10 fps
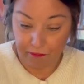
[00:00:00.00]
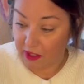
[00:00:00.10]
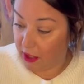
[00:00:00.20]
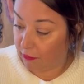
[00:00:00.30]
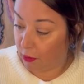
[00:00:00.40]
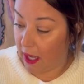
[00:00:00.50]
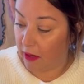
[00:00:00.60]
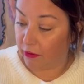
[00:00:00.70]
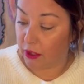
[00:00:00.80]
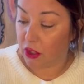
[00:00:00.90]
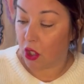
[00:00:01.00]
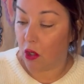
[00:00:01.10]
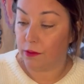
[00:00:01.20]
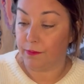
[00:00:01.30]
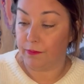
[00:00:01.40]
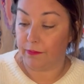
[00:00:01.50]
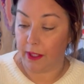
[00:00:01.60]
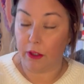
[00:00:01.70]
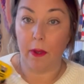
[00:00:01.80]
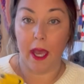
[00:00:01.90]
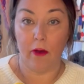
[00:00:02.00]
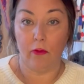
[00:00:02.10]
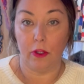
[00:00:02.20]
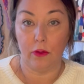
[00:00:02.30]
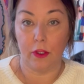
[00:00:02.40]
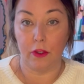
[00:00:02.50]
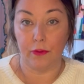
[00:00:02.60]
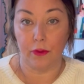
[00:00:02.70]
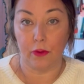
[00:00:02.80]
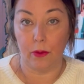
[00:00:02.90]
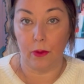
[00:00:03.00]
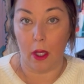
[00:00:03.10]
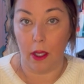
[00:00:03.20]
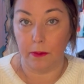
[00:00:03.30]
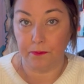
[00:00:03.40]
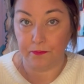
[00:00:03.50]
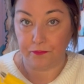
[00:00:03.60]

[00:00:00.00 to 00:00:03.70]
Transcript: If you have an adult and you have one, you can use a glue gun.